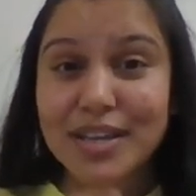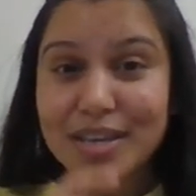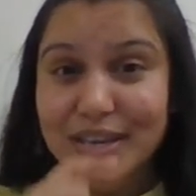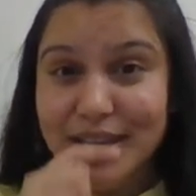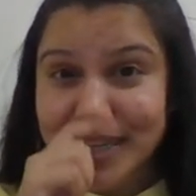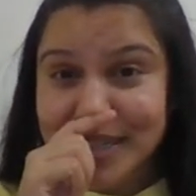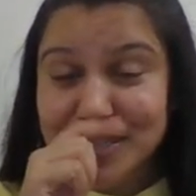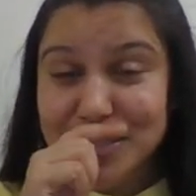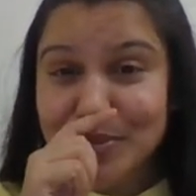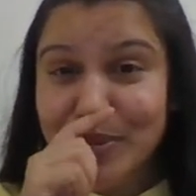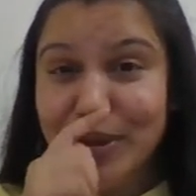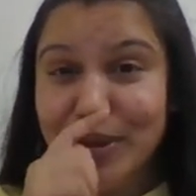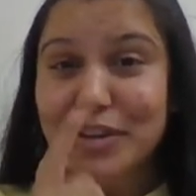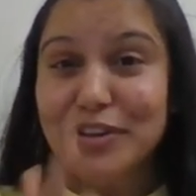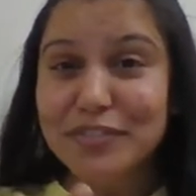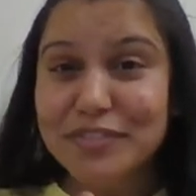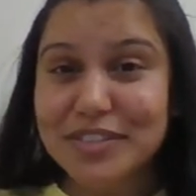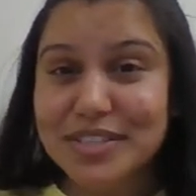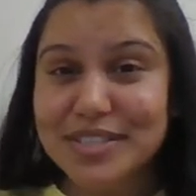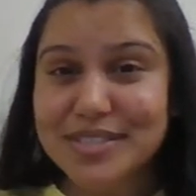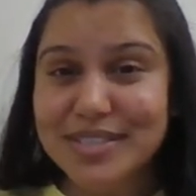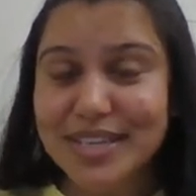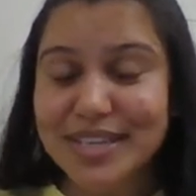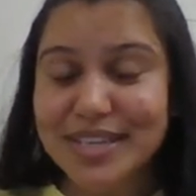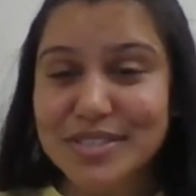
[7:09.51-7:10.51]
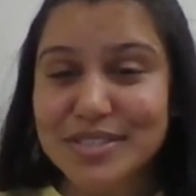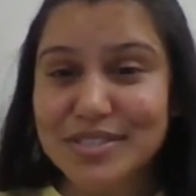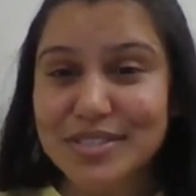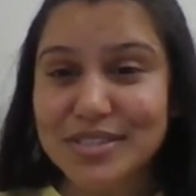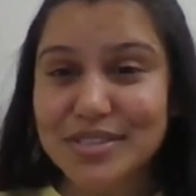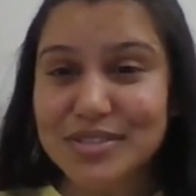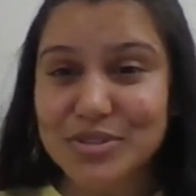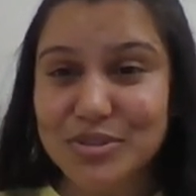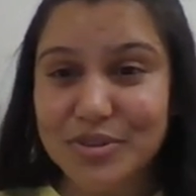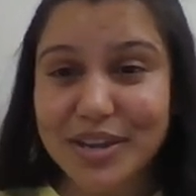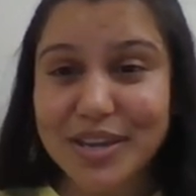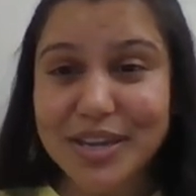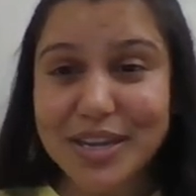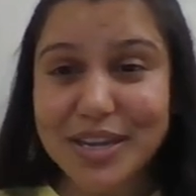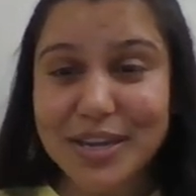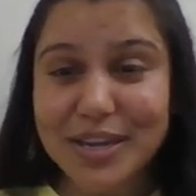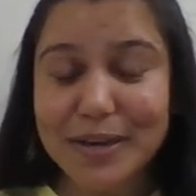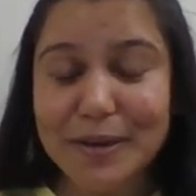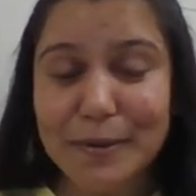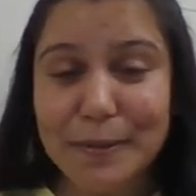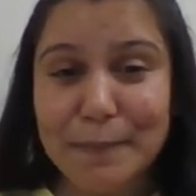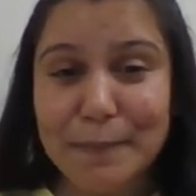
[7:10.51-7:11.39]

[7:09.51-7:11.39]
it is one of the senses, right?